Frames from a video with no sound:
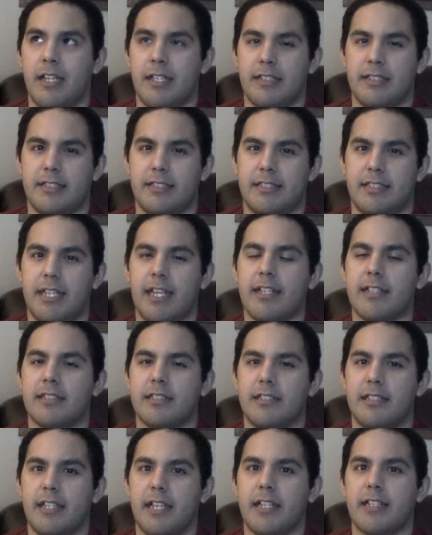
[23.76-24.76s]

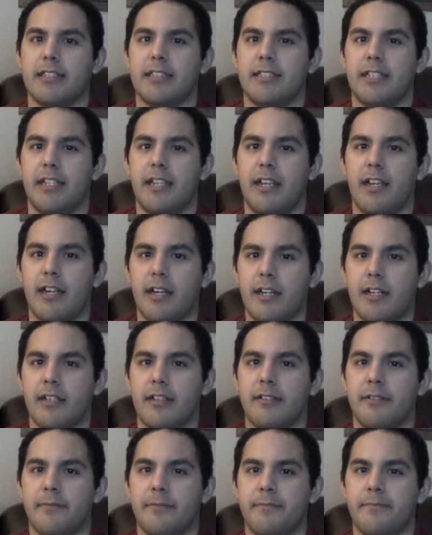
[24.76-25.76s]
Sexlexia.
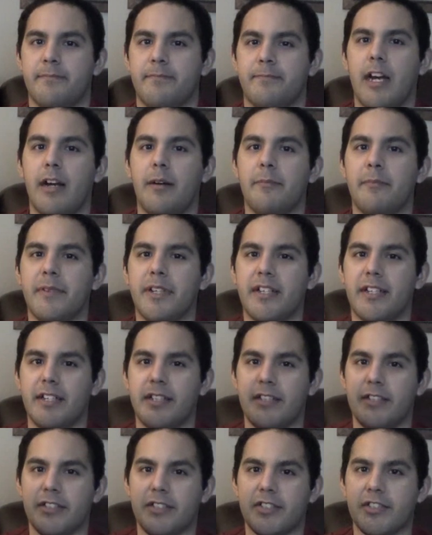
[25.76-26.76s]

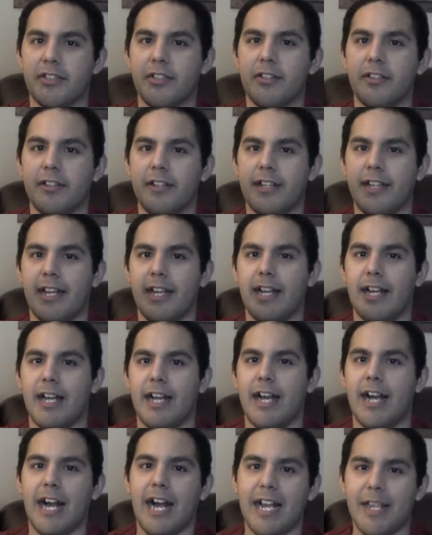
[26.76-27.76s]
Sir,
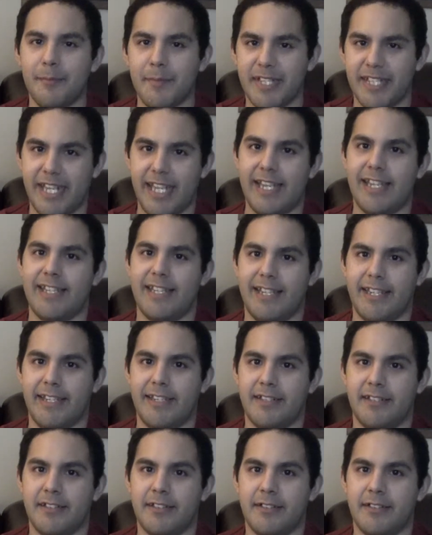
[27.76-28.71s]
I'm an alien.